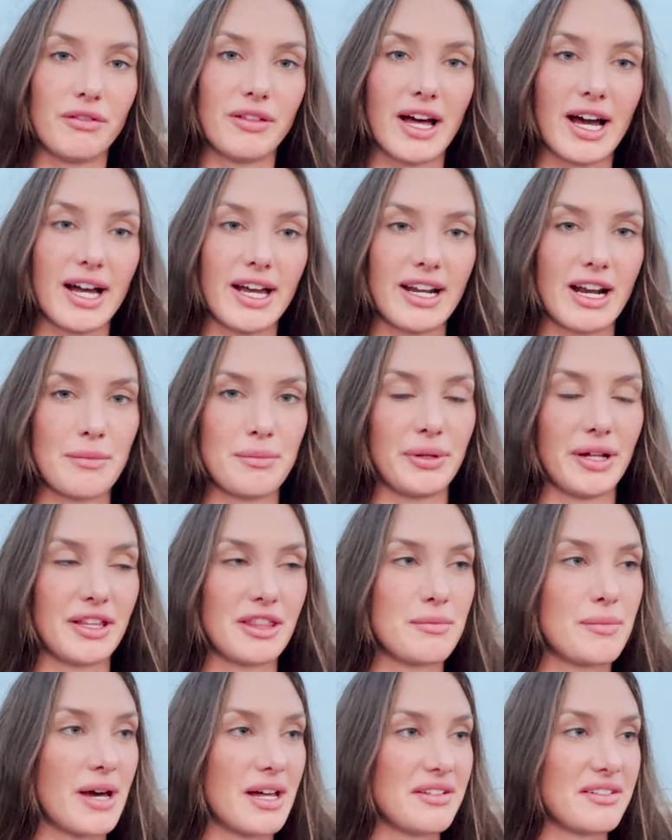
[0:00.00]
that and I'm playing
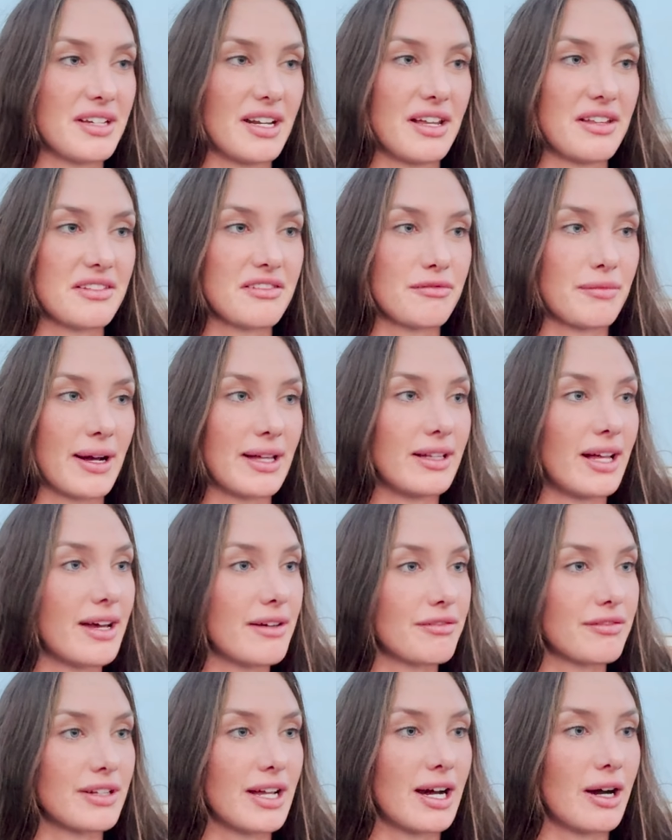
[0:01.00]
the best tennis of my
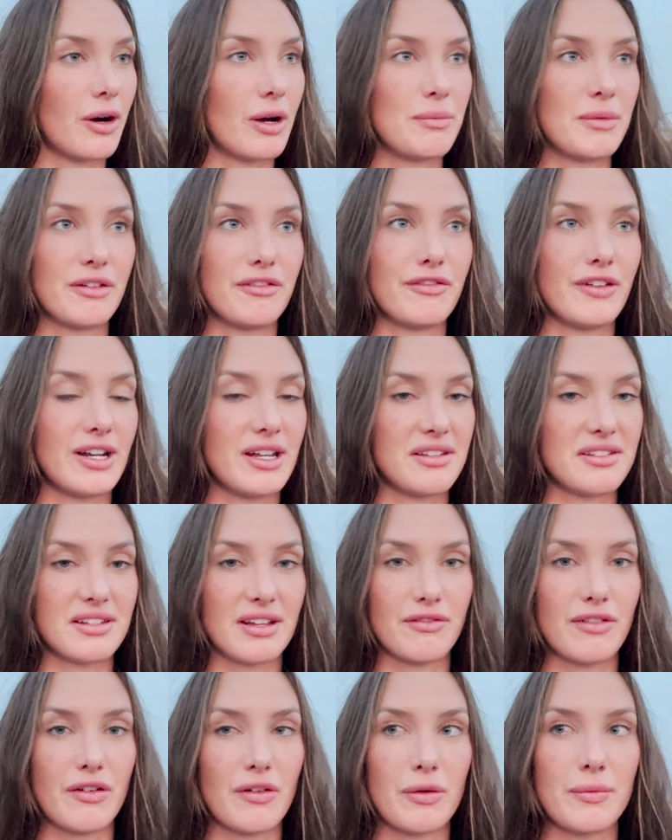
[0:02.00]
life now. I'm the fittest
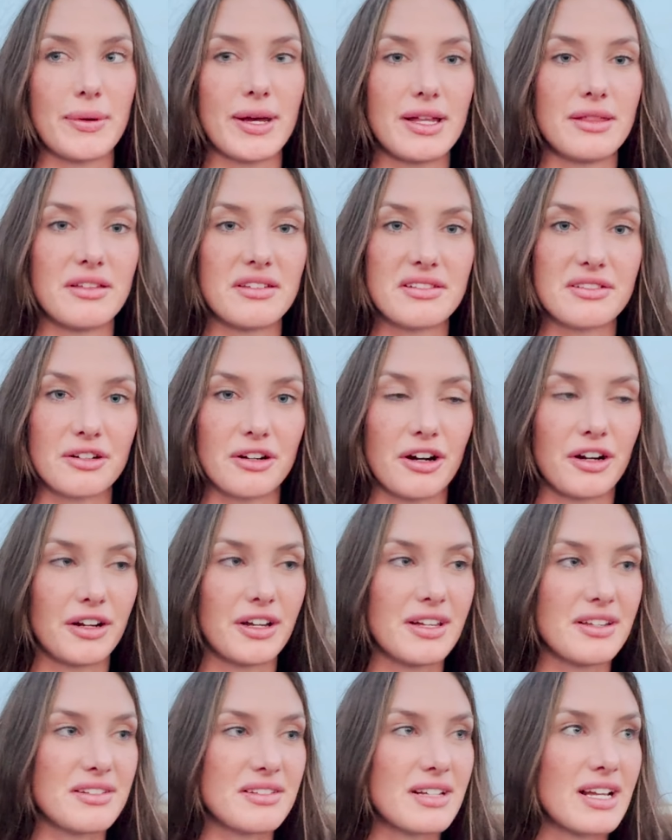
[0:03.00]
I've ever been, the
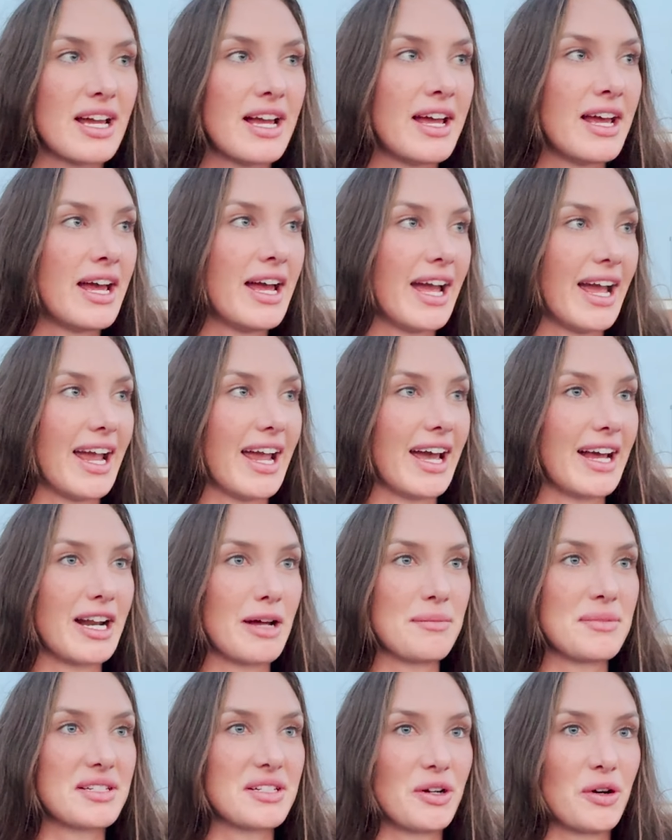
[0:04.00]
strongest. And
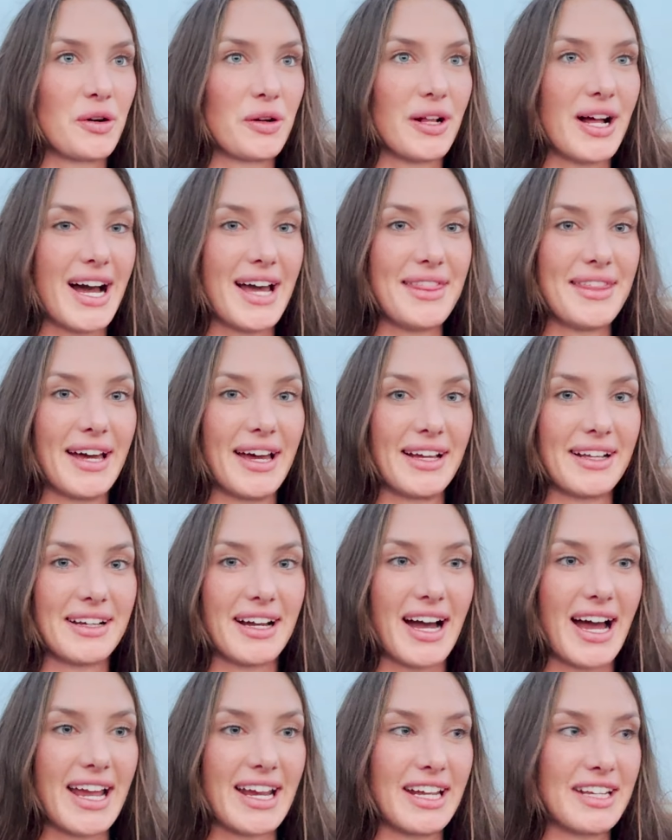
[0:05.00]
I'm so glad that
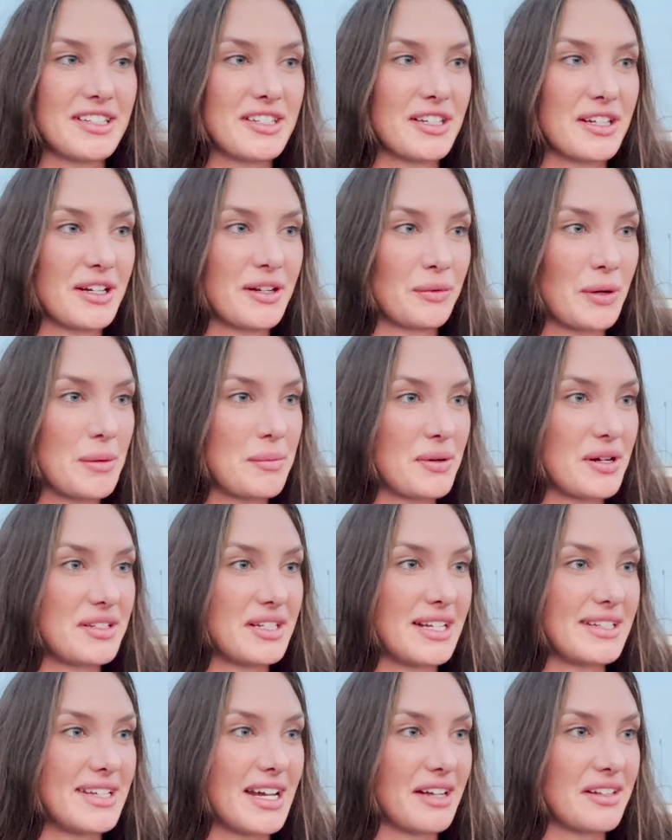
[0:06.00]
I get to
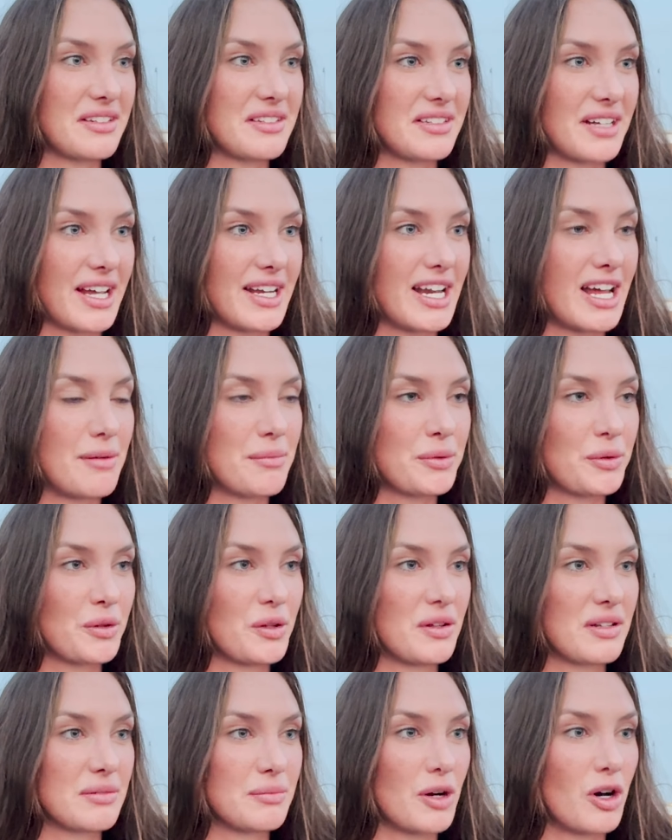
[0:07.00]
represent Texas A&M through
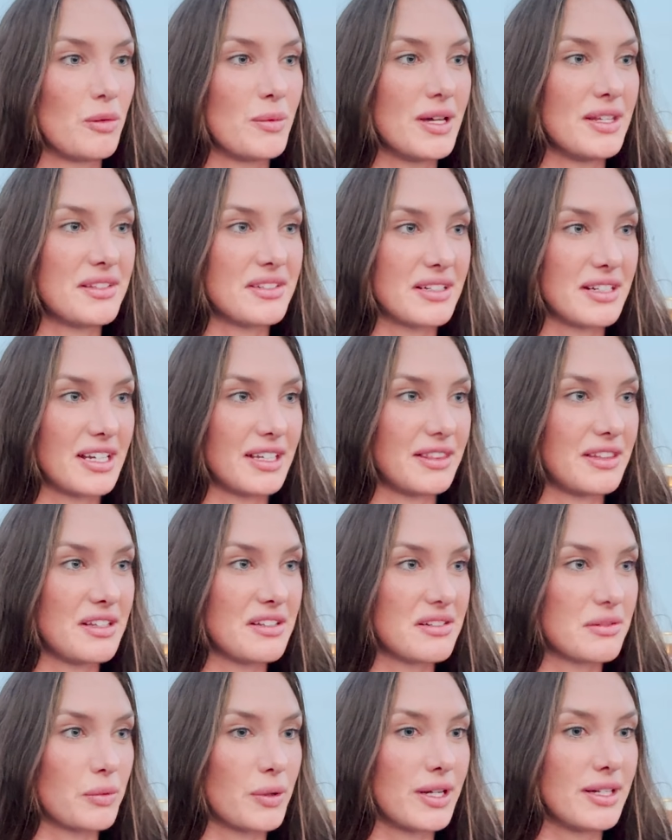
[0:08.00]
those moments and get
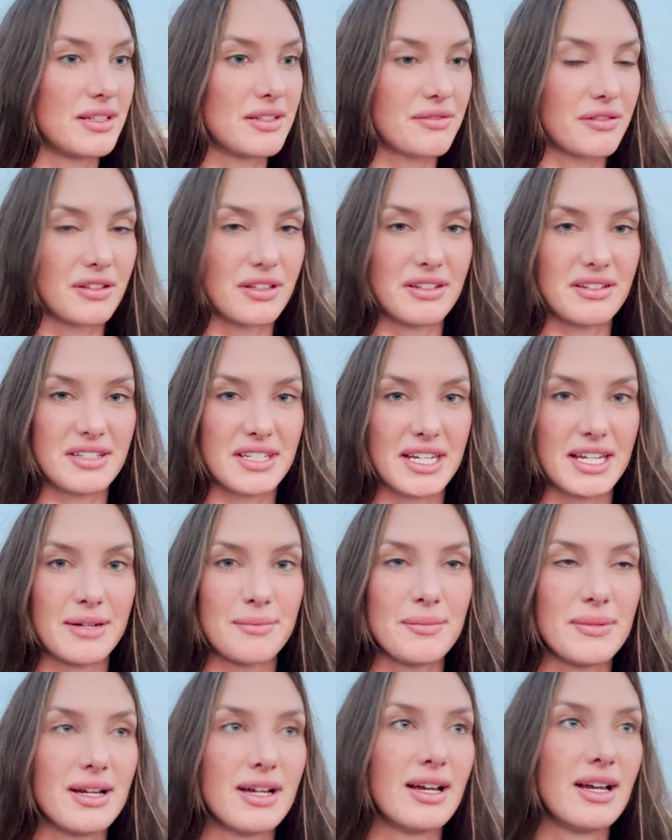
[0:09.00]
these wins for this
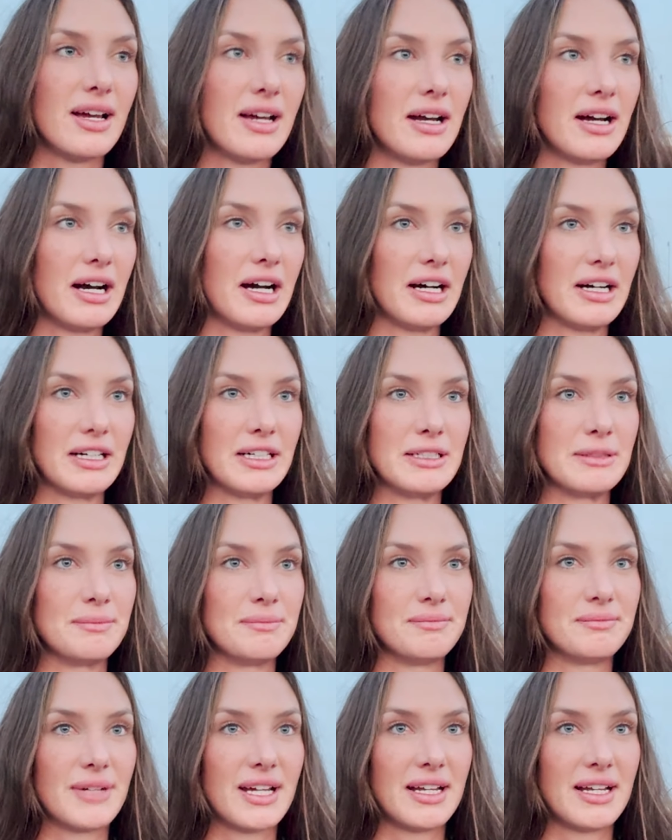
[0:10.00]
team. Um,